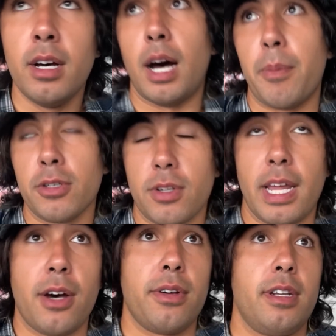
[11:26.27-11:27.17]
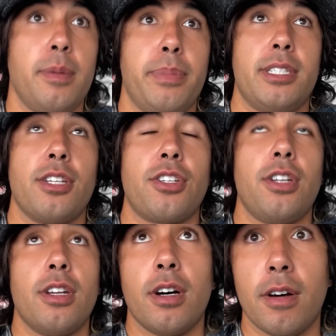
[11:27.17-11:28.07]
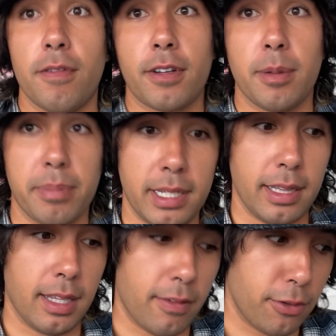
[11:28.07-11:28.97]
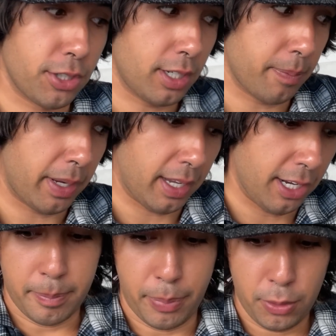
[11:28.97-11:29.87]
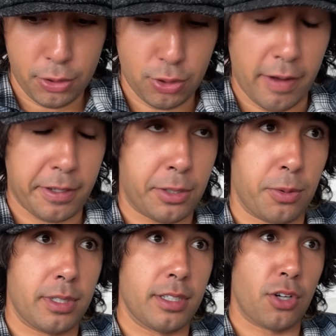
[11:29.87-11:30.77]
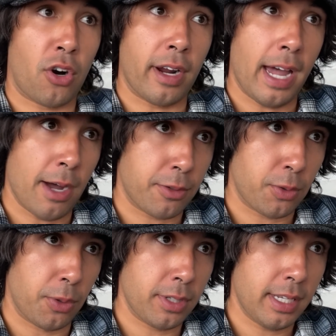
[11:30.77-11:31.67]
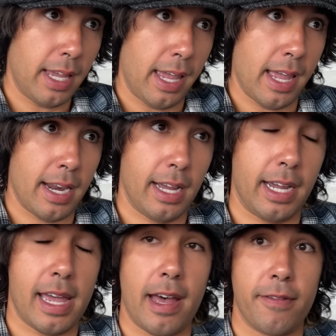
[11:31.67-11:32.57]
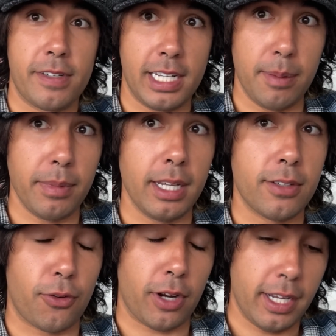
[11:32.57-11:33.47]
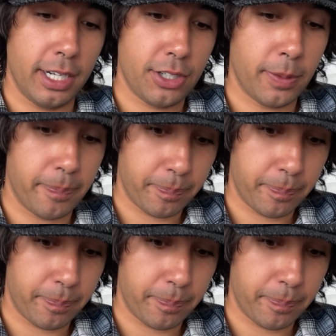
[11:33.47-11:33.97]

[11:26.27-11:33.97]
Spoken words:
I'm also now in a position of complete leverage in my agency. Both traffic sources are outsourced and I have team leads for each.